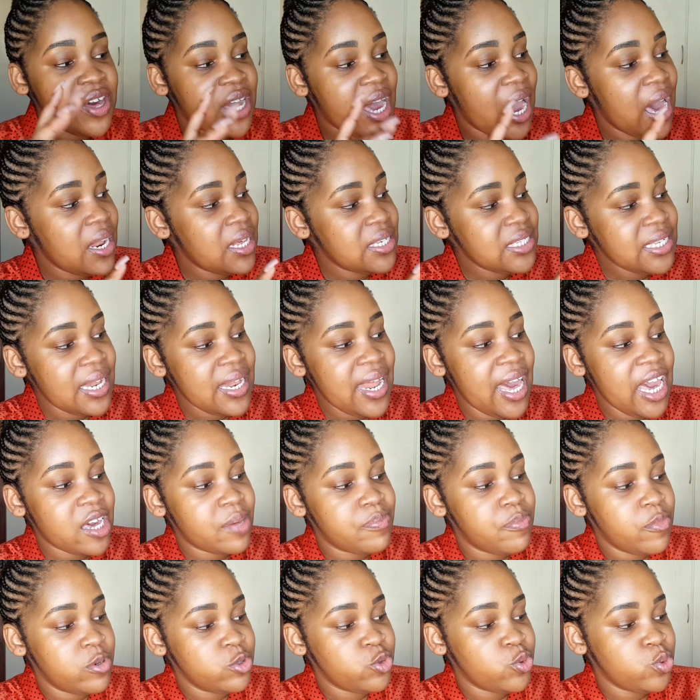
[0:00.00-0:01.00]
colors I like
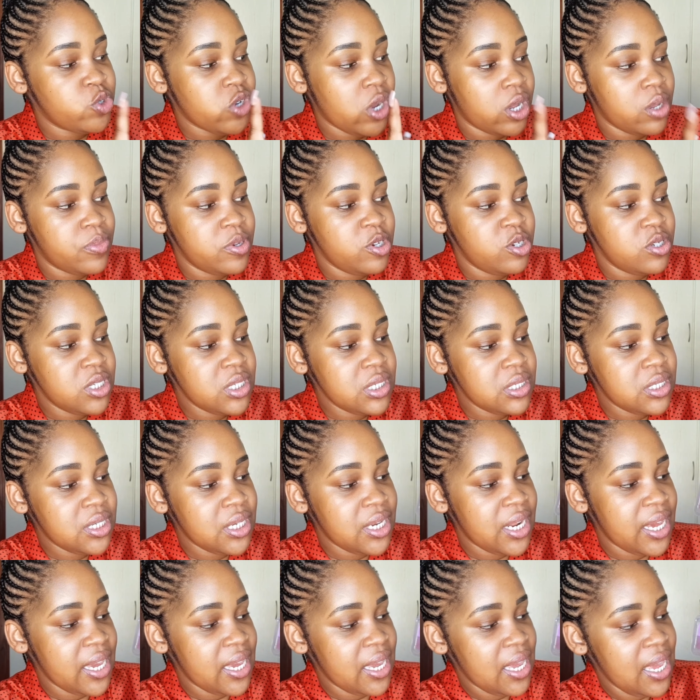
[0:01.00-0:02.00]
most, which I'll be using
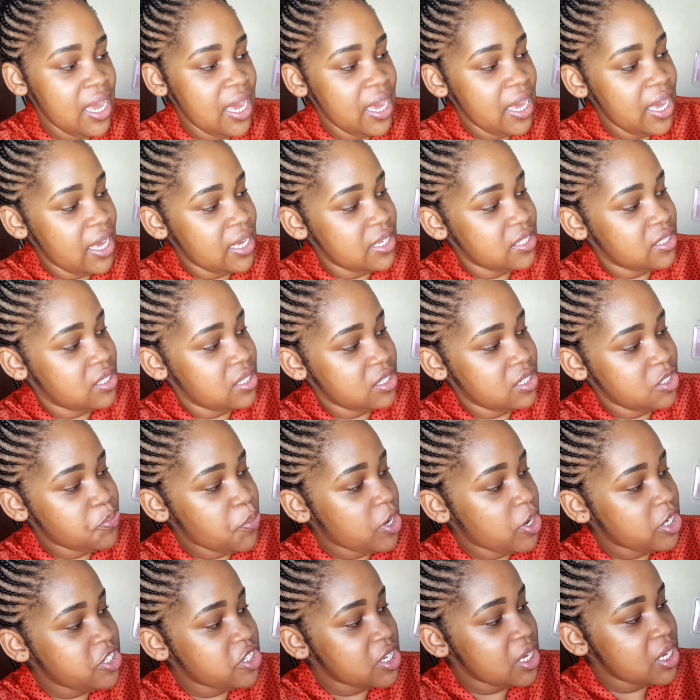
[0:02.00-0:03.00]
today, is this
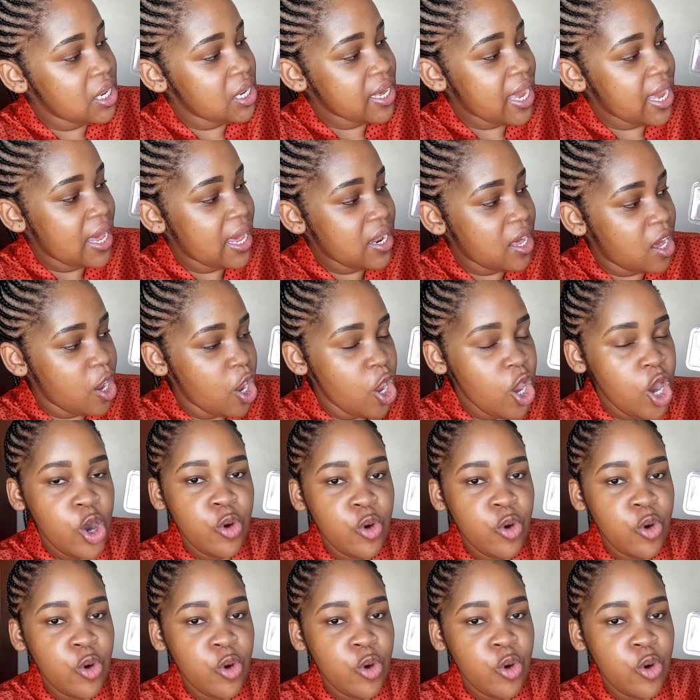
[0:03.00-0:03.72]
particular color,